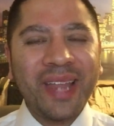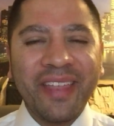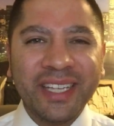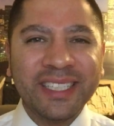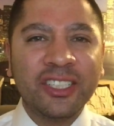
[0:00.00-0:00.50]

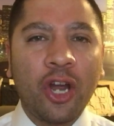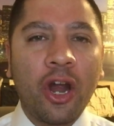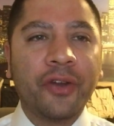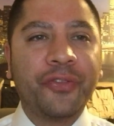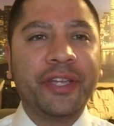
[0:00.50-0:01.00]
And this is a
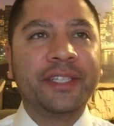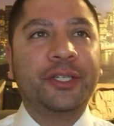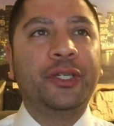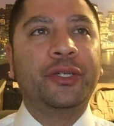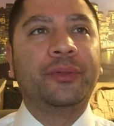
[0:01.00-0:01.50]
hard thing to
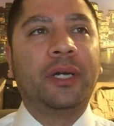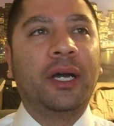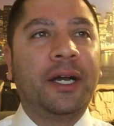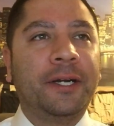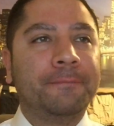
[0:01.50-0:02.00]
do.
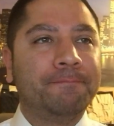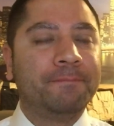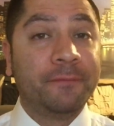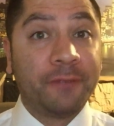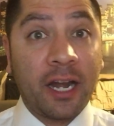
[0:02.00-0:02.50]
Um,
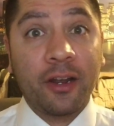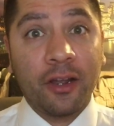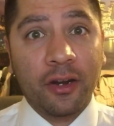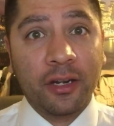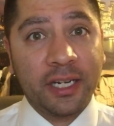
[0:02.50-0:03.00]
very
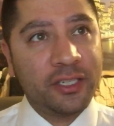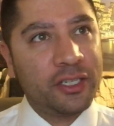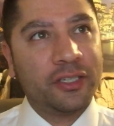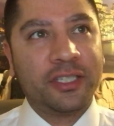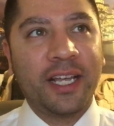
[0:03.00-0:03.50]
hard.
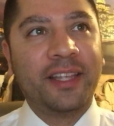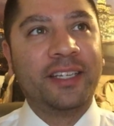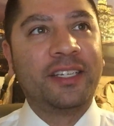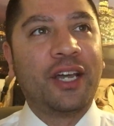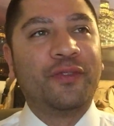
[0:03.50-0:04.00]
Easier said
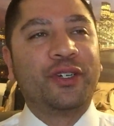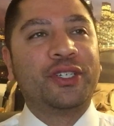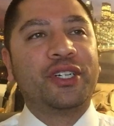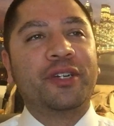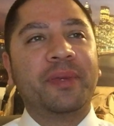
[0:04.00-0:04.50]
than done for
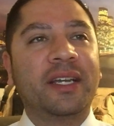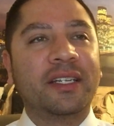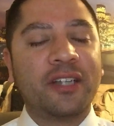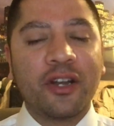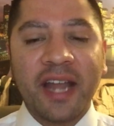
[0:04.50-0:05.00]
sure
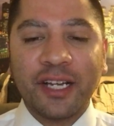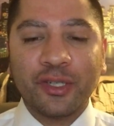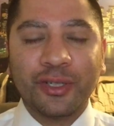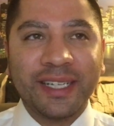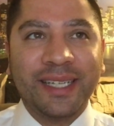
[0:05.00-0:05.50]
because our
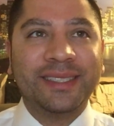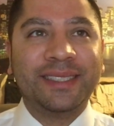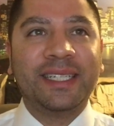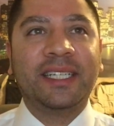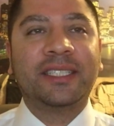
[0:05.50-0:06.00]
natural
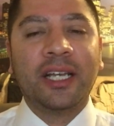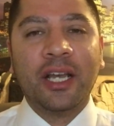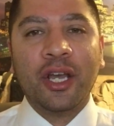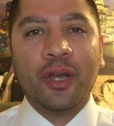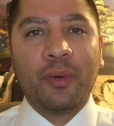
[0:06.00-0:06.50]
instinct
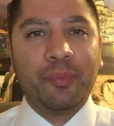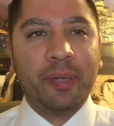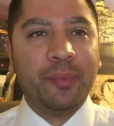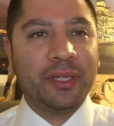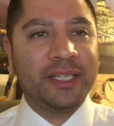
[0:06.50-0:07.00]
when
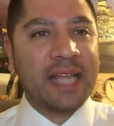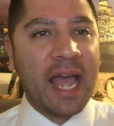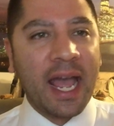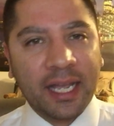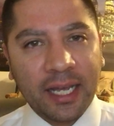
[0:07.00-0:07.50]
people
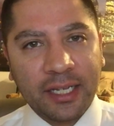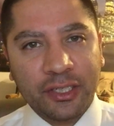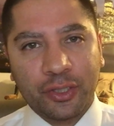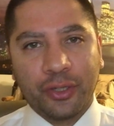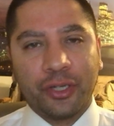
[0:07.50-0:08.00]
attack
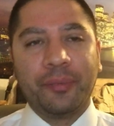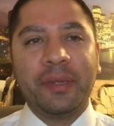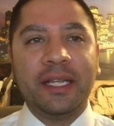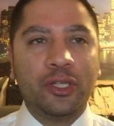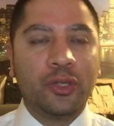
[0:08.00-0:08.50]
us or they're
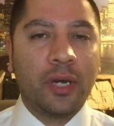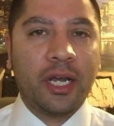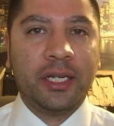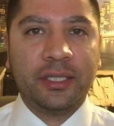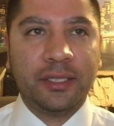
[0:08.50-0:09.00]
mean to
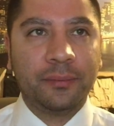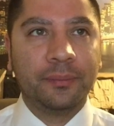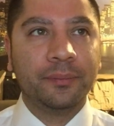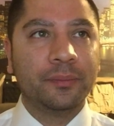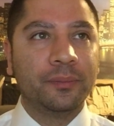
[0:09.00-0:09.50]
us
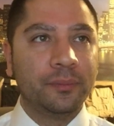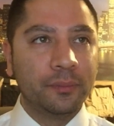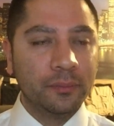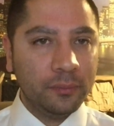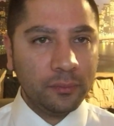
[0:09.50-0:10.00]

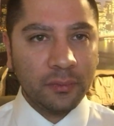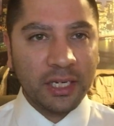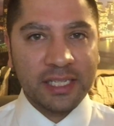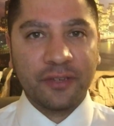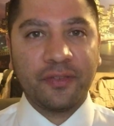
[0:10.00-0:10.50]

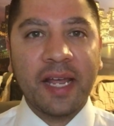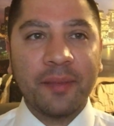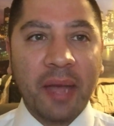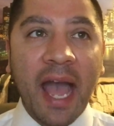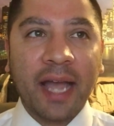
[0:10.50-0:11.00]
is to fight
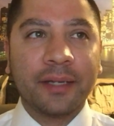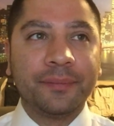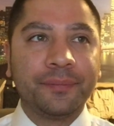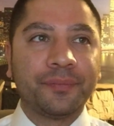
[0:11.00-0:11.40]
back.